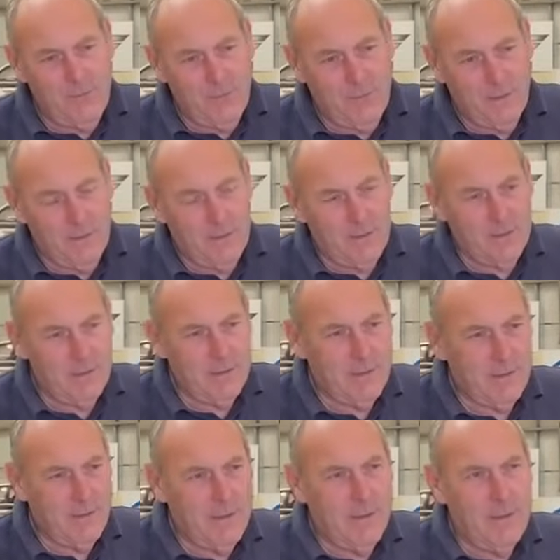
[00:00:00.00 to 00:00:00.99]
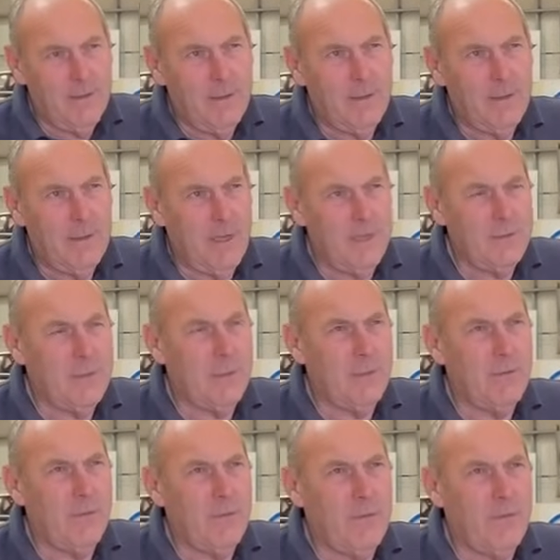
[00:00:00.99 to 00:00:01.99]
car.
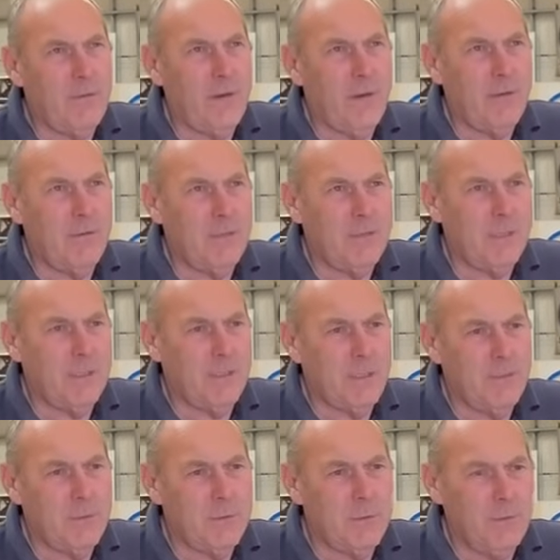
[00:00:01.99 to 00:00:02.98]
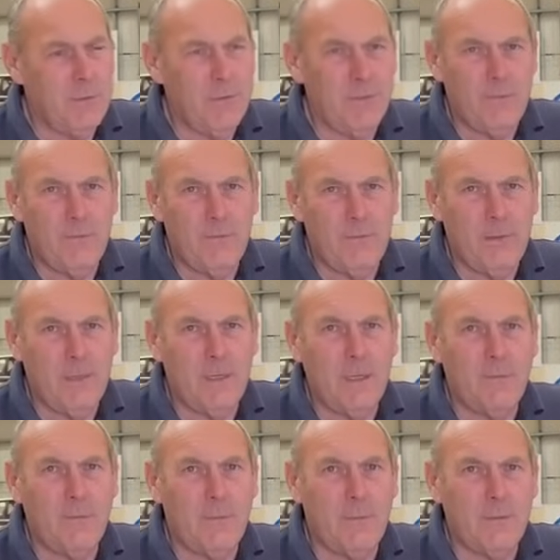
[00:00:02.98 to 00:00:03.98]
Enzo Ferrari said the most beautiful
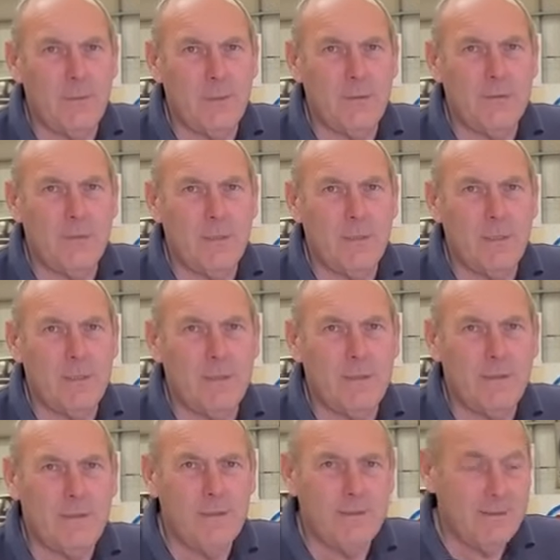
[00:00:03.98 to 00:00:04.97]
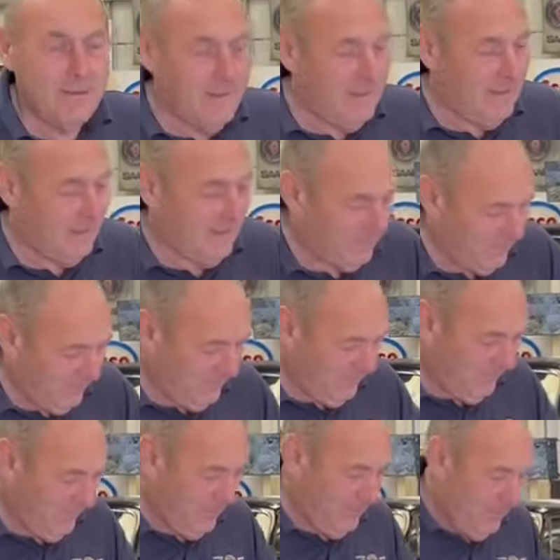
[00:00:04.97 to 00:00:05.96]
vehicle ever produced. He loved them.
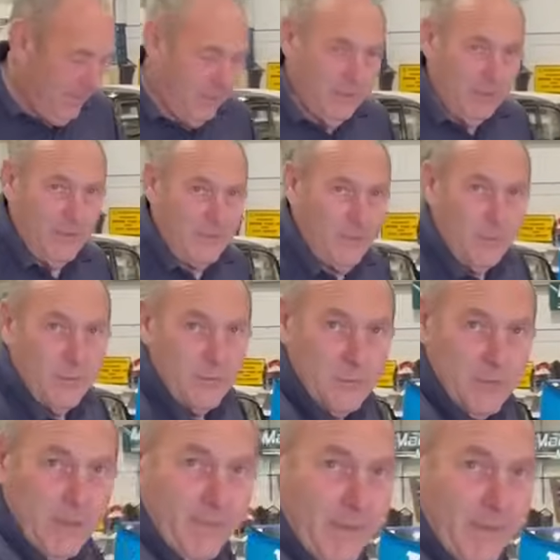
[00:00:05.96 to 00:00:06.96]
He could never produce anything